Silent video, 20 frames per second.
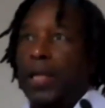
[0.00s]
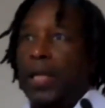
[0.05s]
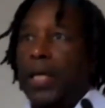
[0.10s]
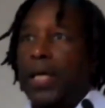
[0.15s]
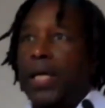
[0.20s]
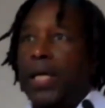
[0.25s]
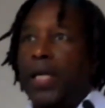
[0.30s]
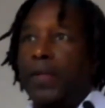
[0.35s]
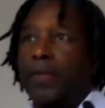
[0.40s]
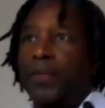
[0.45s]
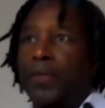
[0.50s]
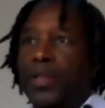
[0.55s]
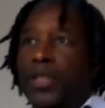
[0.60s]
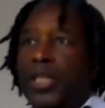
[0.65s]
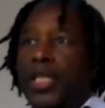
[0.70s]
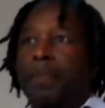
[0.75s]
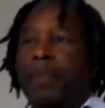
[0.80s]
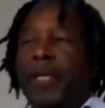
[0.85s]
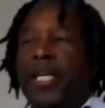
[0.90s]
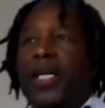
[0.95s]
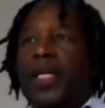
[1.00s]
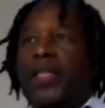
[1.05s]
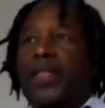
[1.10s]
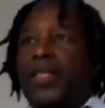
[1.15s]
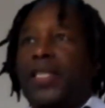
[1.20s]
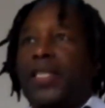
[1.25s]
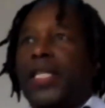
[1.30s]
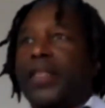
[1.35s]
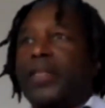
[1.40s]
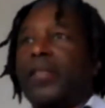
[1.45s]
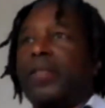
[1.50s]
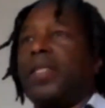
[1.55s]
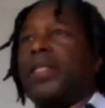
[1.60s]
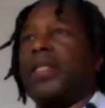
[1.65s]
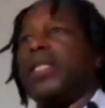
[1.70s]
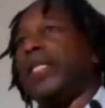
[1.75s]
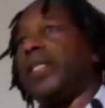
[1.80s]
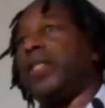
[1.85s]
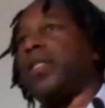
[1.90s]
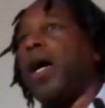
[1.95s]
uh, just because it's,
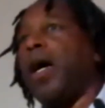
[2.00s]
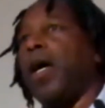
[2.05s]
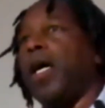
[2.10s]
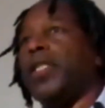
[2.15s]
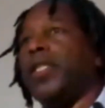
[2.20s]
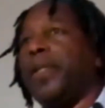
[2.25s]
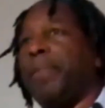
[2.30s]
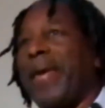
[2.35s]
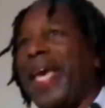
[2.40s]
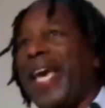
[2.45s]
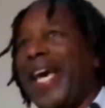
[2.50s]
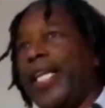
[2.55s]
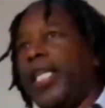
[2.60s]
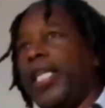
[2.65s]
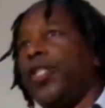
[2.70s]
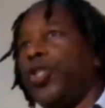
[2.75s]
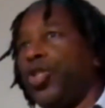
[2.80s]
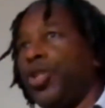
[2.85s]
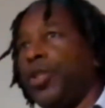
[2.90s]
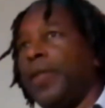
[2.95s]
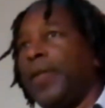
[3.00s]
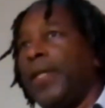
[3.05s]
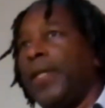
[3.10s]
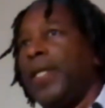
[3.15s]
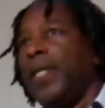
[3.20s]
it's hard to manage.